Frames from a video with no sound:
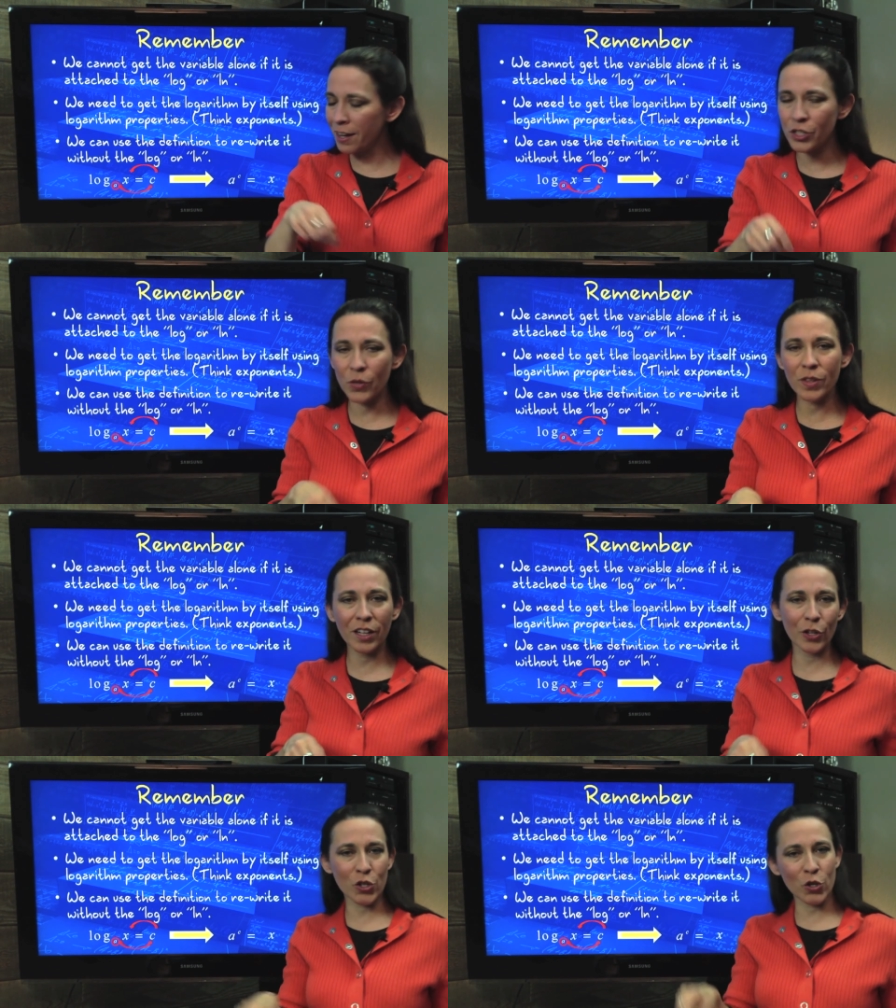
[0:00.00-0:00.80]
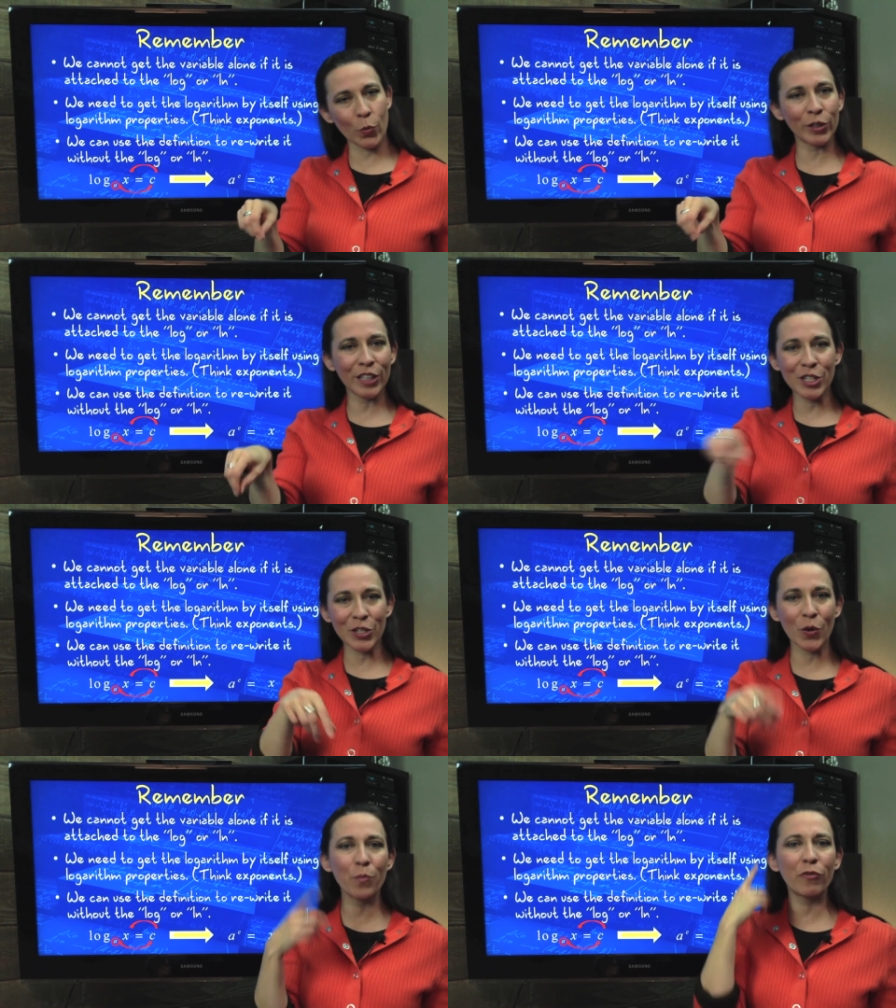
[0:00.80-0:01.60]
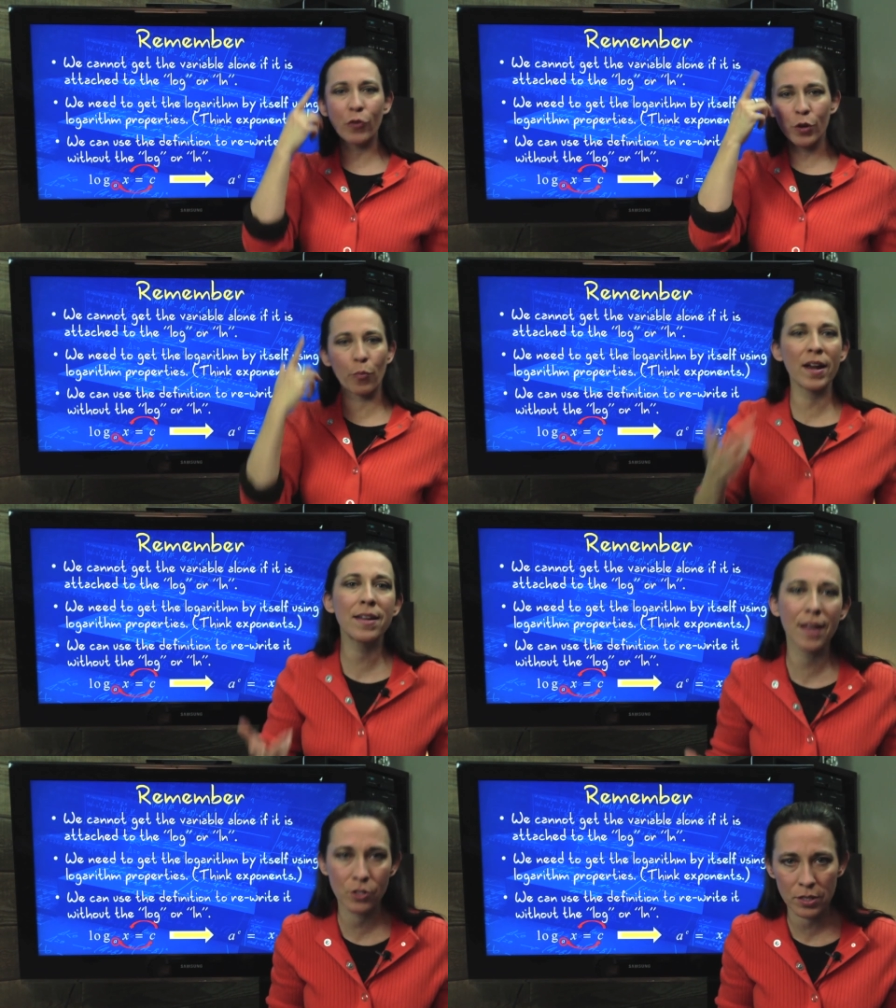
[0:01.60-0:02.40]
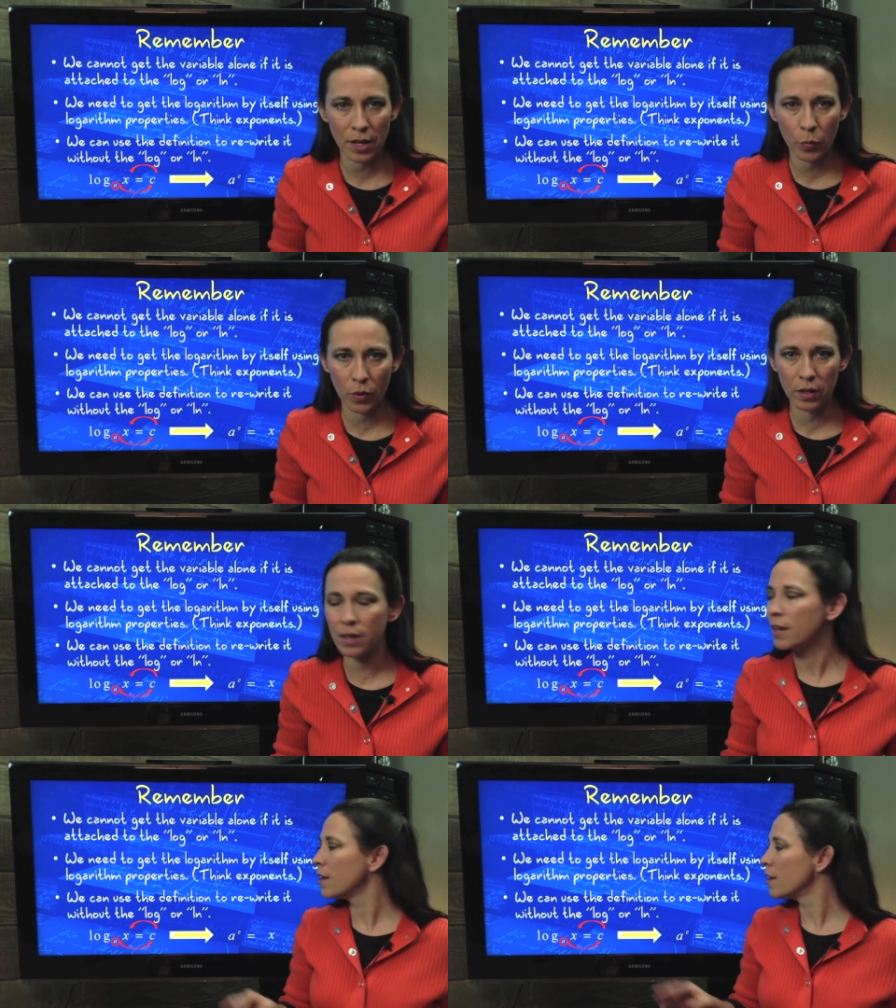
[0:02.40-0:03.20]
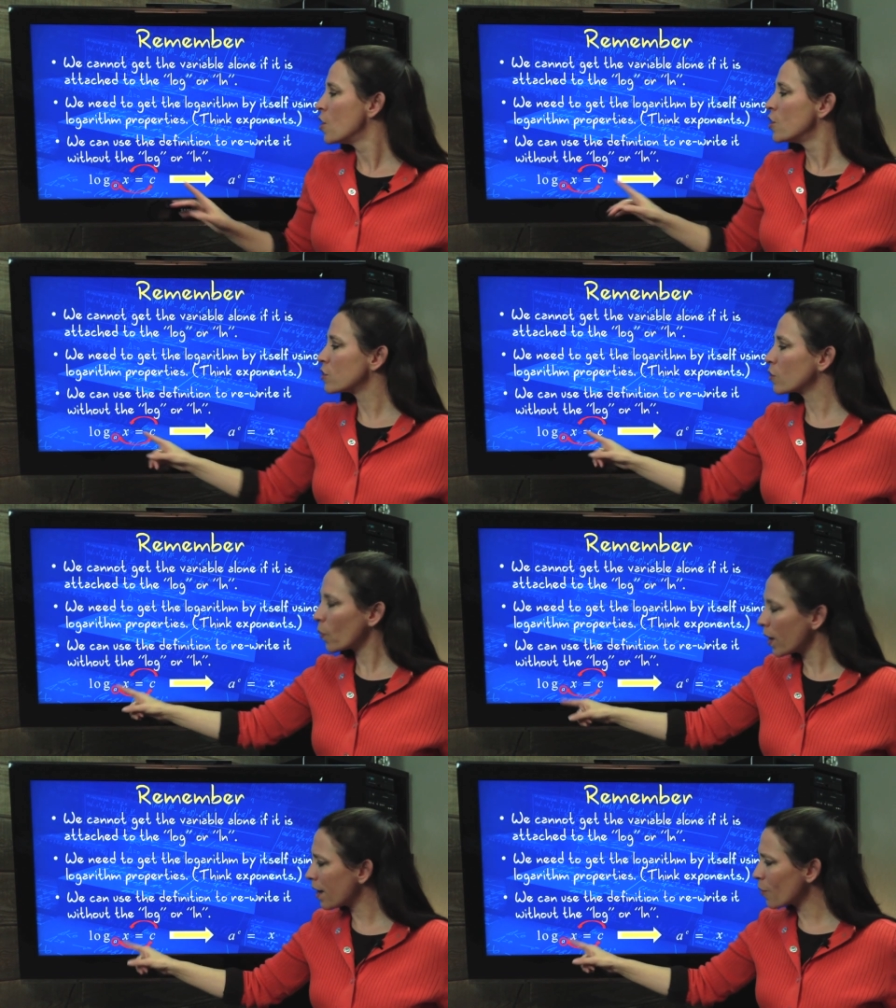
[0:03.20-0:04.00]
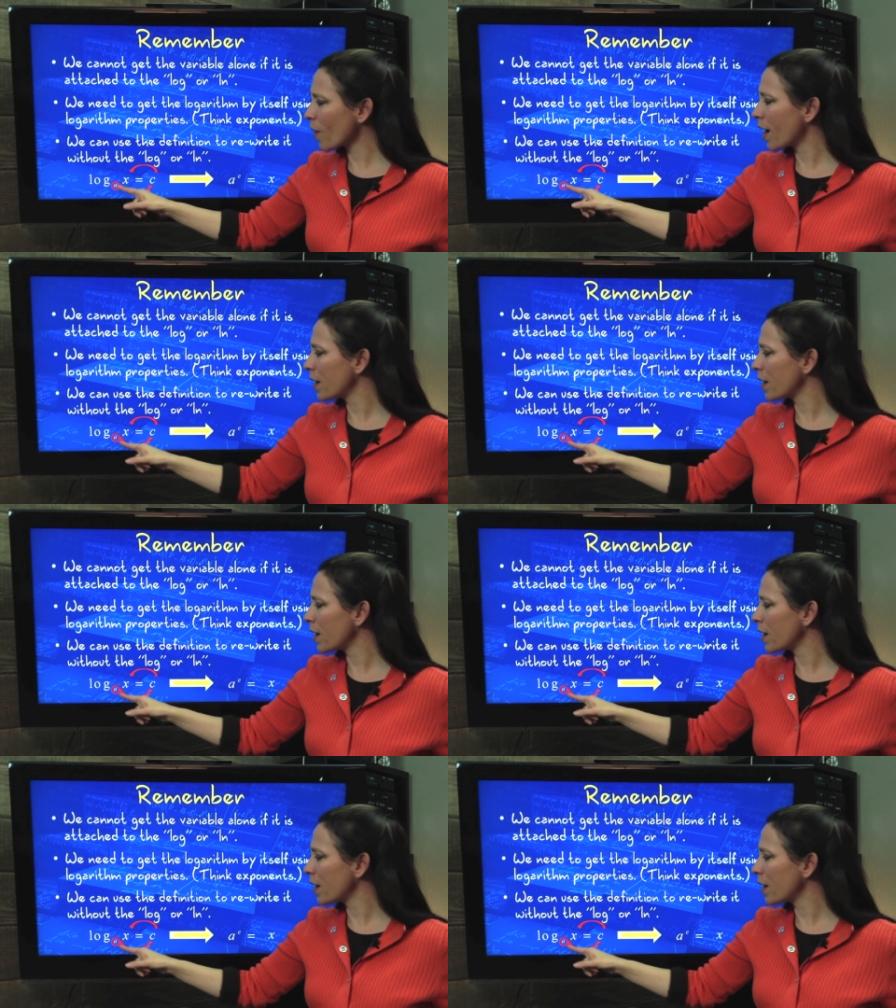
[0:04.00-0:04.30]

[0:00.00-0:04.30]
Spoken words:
doing the little swirly do before your brain catches up with it. So go ahead and write